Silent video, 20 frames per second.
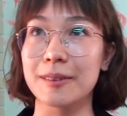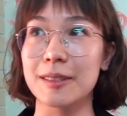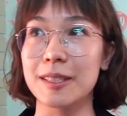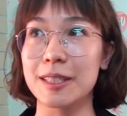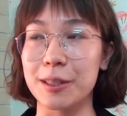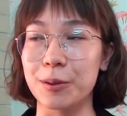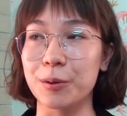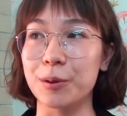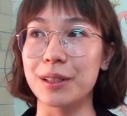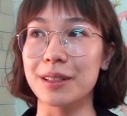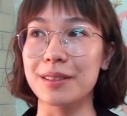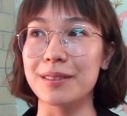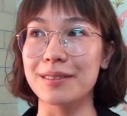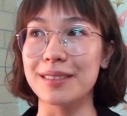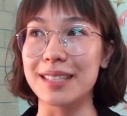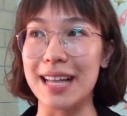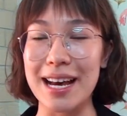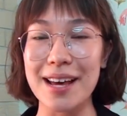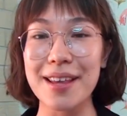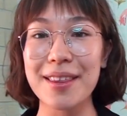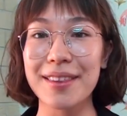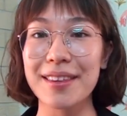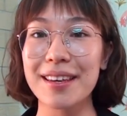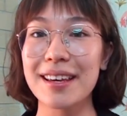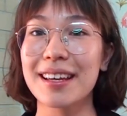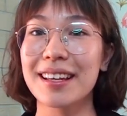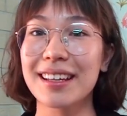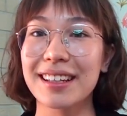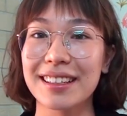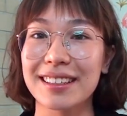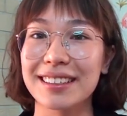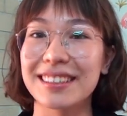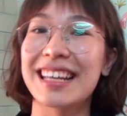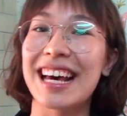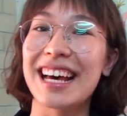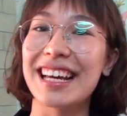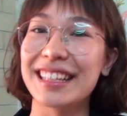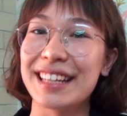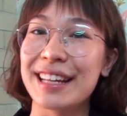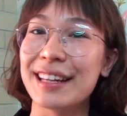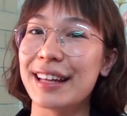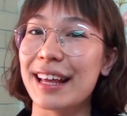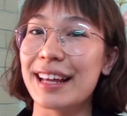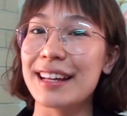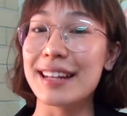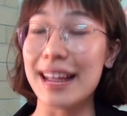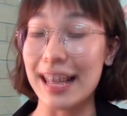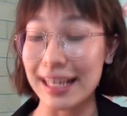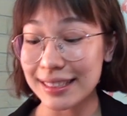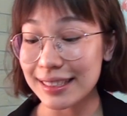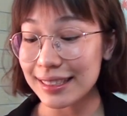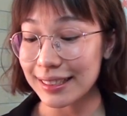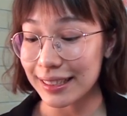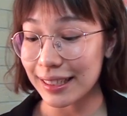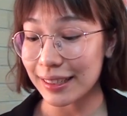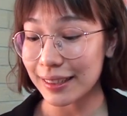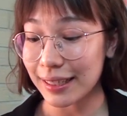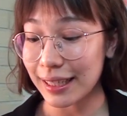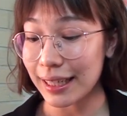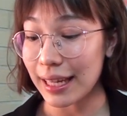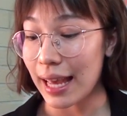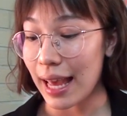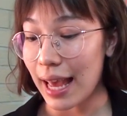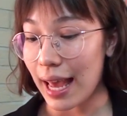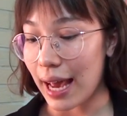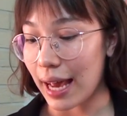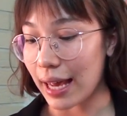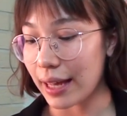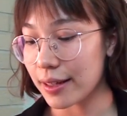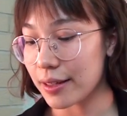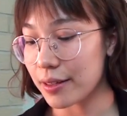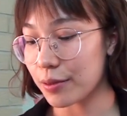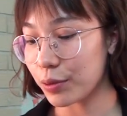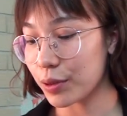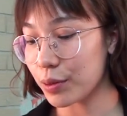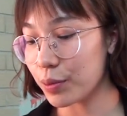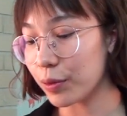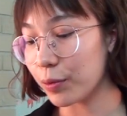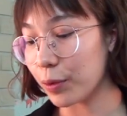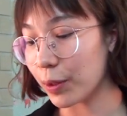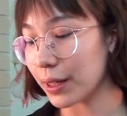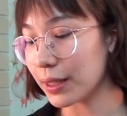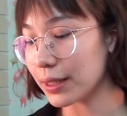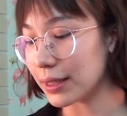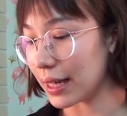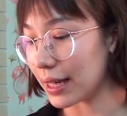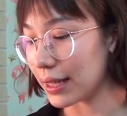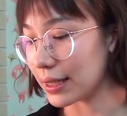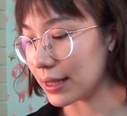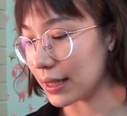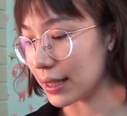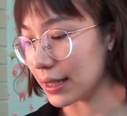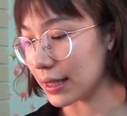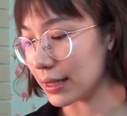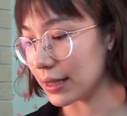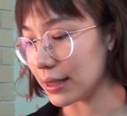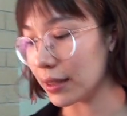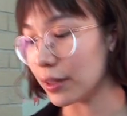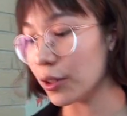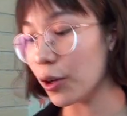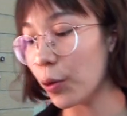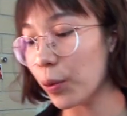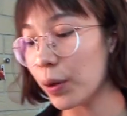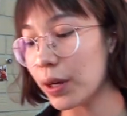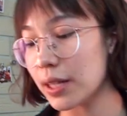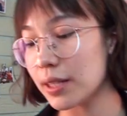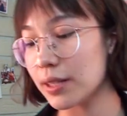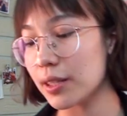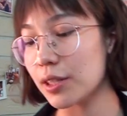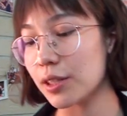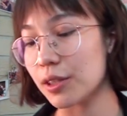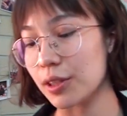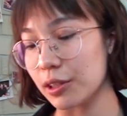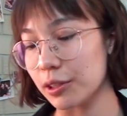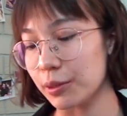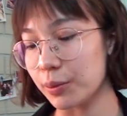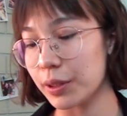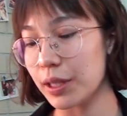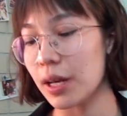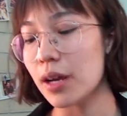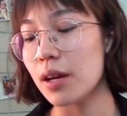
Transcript: children death than necessary. And what Beauvoir says is, no one is disturbed